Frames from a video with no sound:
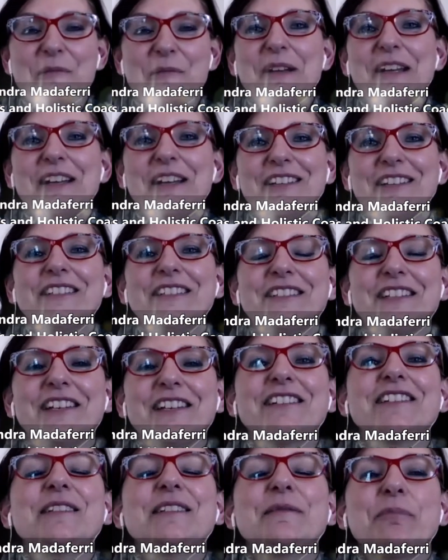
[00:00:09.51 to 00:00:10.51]
I'm a
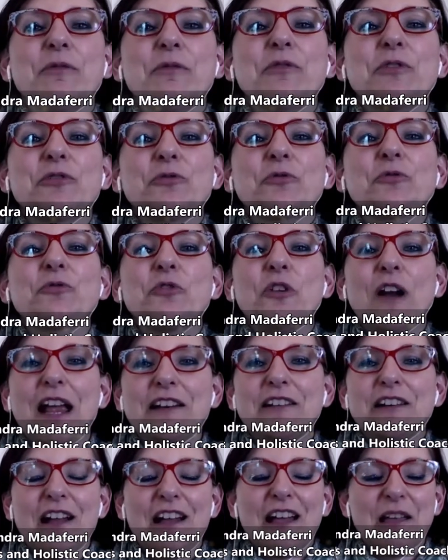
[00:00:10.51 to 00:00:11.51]
holistic and spiritual
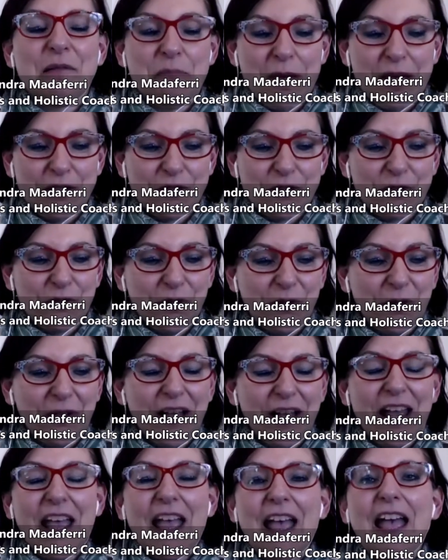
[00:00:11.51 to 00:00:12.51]
trainer and mentor,
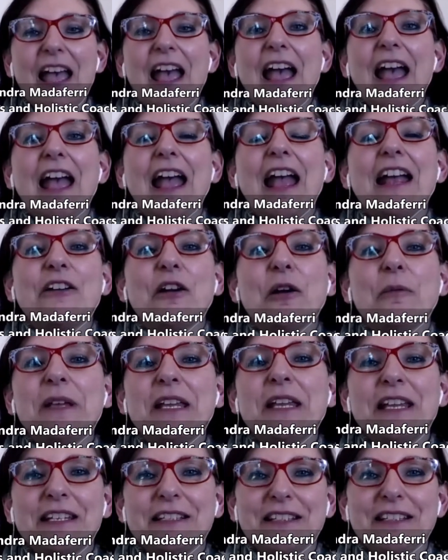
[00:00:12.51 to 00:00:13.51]
and I'm
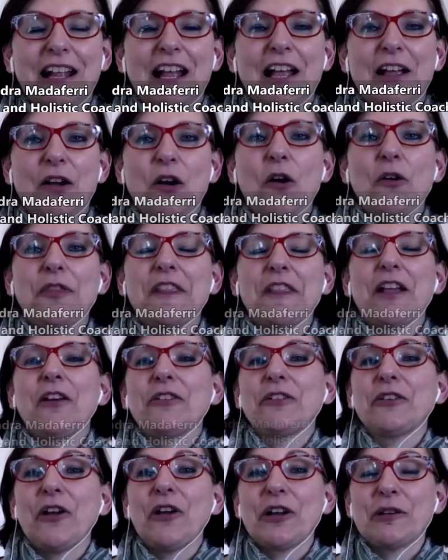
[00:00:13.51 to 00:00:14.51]
here today on the
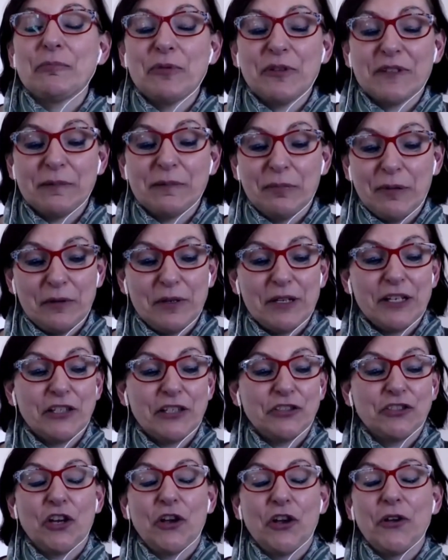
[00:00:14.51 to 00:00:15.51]
Online Prosperity
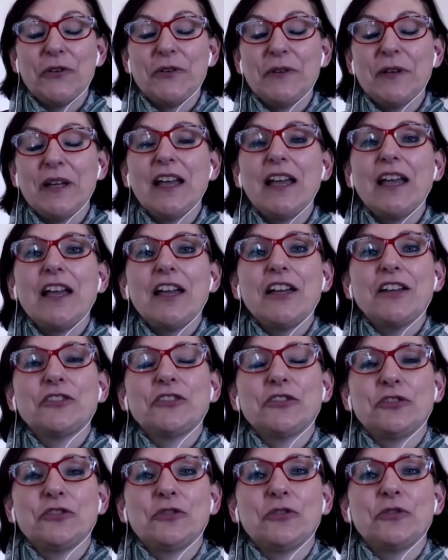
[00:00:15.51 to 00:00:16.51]
Show
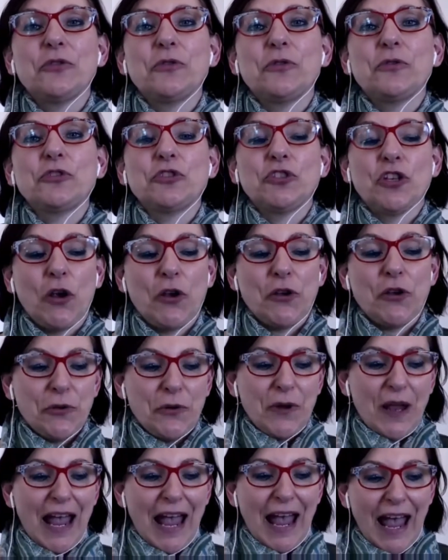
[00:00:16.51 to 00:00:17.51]
to show
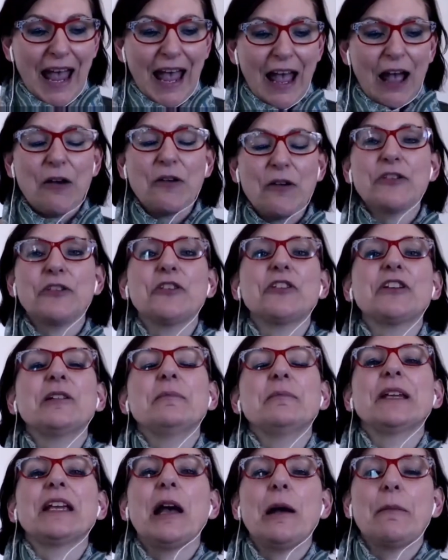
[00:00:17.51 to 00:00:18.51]
you how you
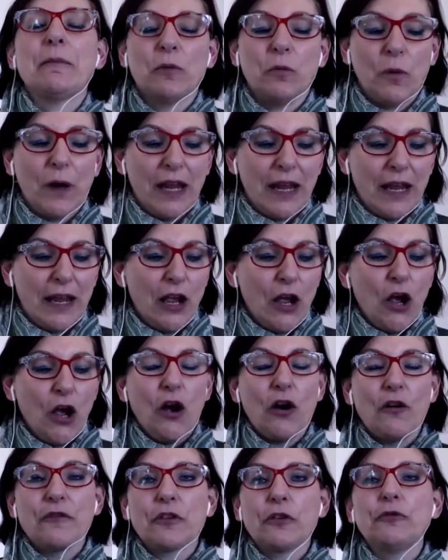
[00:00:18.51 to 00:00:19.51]
can become aware
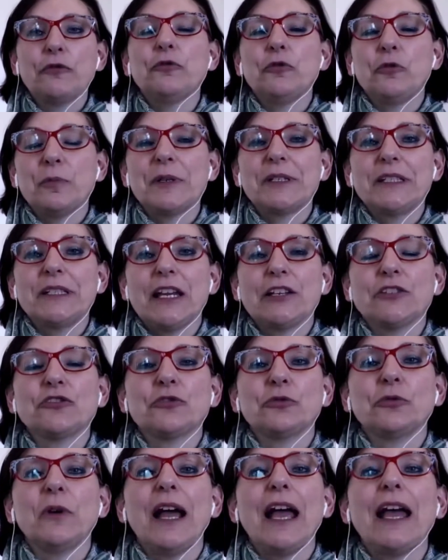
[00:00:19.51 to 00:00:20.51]
of your full
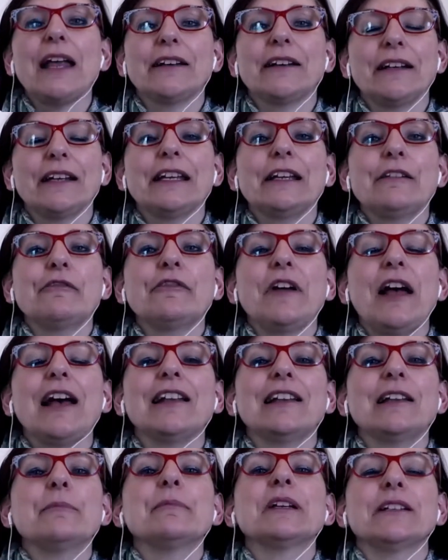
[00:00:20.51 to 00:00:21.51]
potential and live a
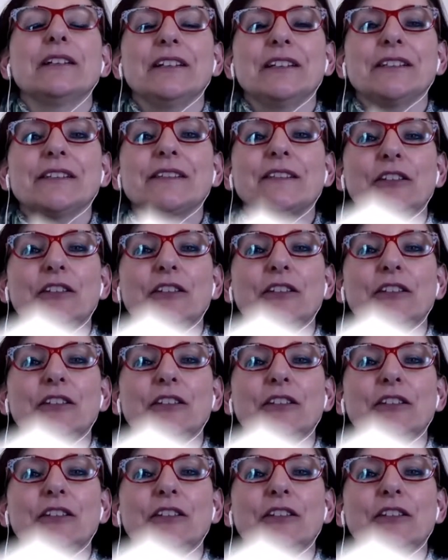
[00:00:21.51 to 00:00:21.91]
limitless